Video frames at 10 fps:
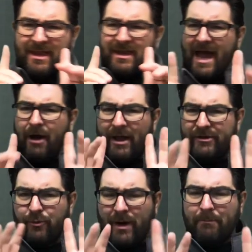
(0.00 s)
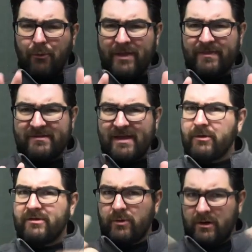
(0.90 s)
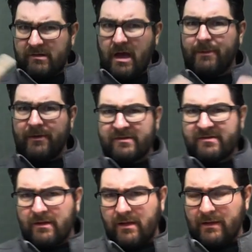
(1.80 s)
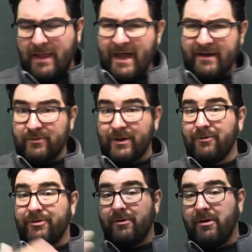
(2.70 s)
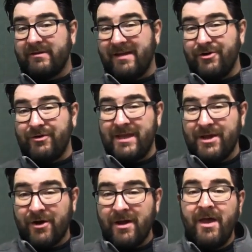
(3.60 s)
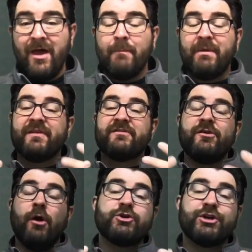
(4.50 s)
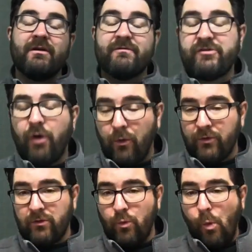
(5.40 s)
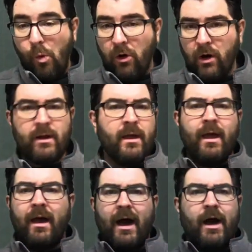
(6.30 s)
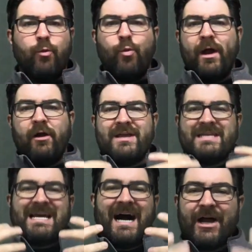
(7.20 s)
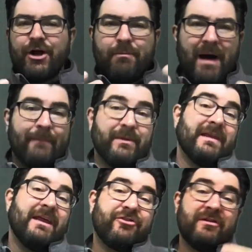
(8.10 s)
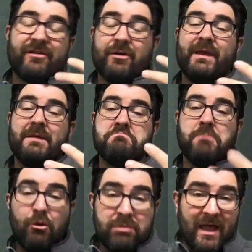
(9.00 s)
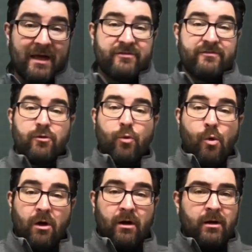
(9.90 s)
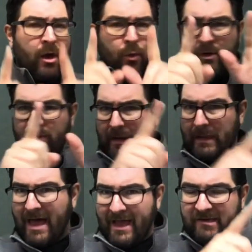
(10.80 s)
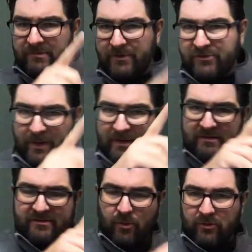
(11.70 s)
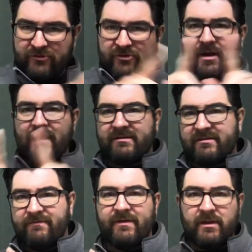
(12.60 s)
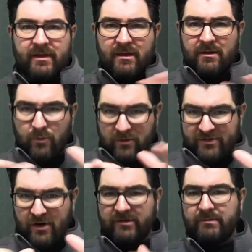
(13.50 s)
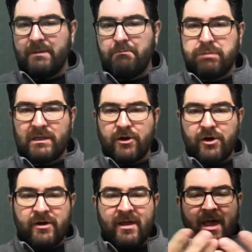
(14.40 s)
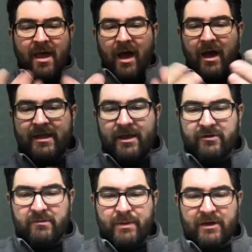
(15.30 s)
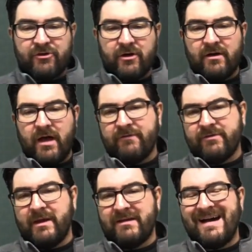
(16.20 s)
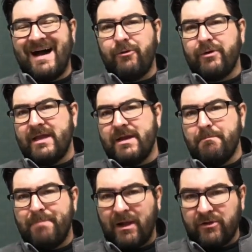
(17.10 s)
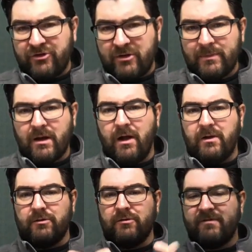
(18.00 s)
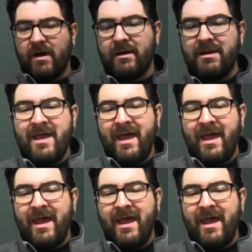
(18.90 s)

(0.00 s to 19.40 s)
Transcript: Now, I do want to point this out because we're going to talk about this a, a, lot as we go through our entire year, but this notion of total war, uh, where entire populations are being mobilized for war, where the lines between soldier and civilian will start to be blurred. Uh, here is a picture uh, from a town in Belgium called Louvain.